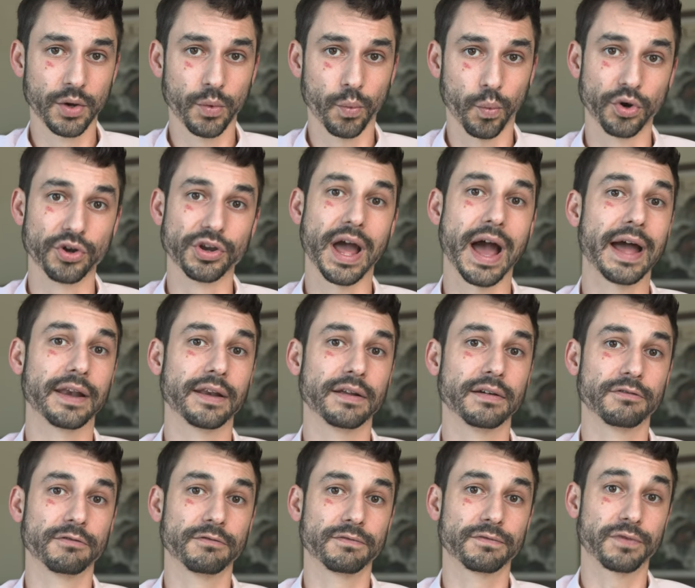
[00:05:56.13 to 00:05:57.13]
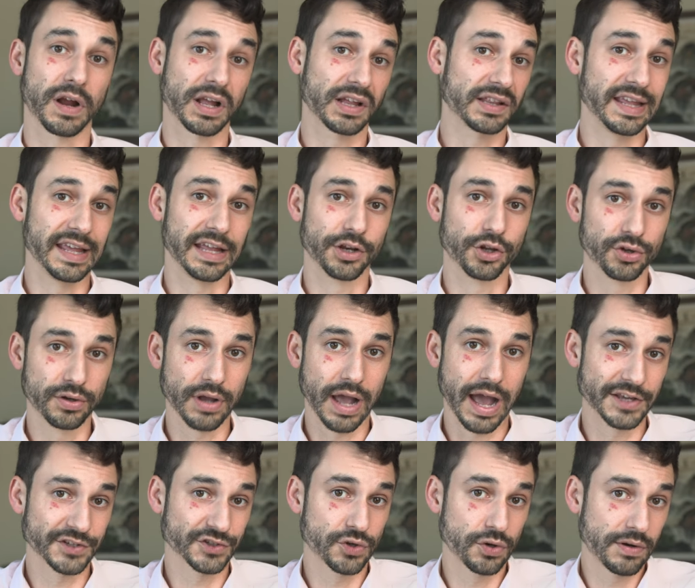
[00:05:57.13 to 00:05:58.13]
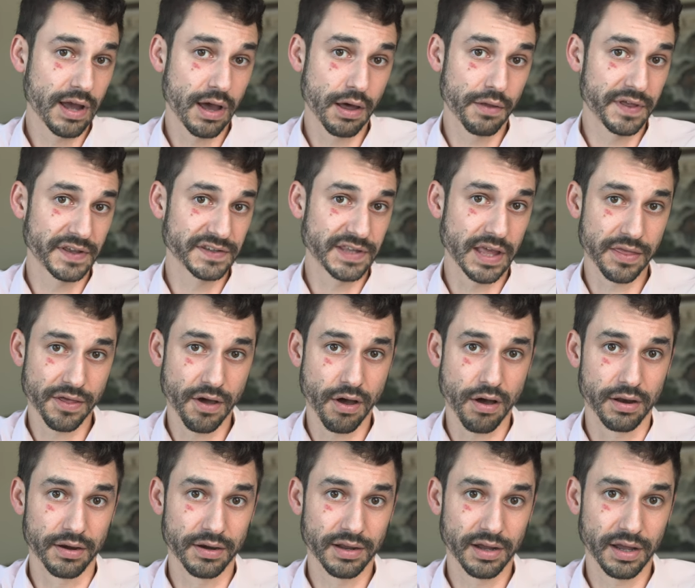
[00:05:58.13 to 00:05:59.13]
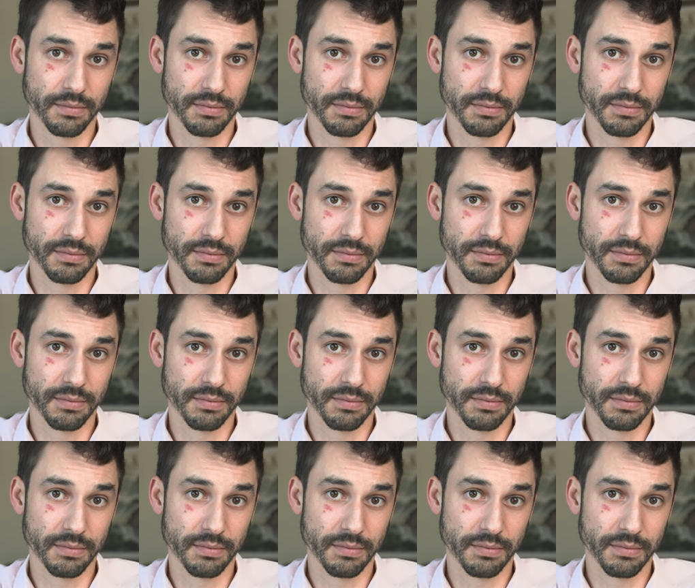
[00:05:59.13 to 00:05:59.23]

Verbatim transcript: were not, frankly, in as good health as they thought.